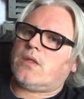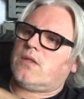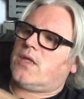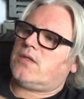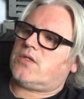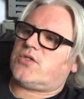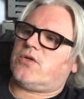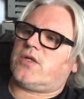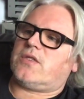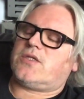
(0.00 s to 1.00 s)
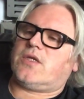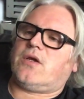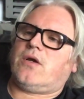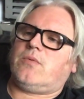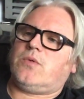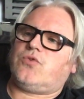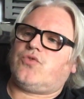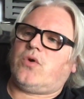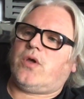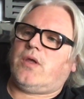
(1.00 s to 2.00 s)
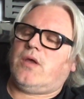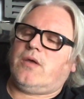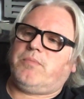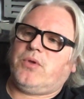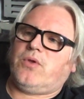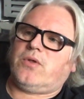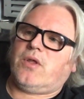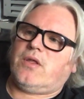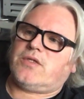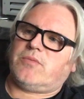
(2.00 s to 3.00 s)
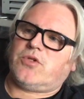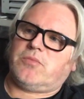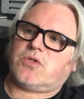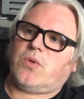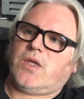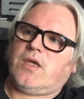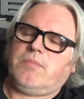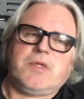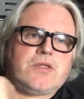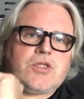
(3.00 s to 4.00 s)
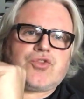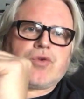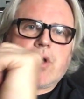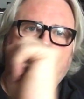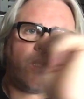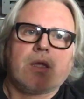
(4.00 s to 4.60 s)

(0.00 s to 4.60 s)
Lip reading: the underside of the cigar will burn sometimes quicker because it's drier.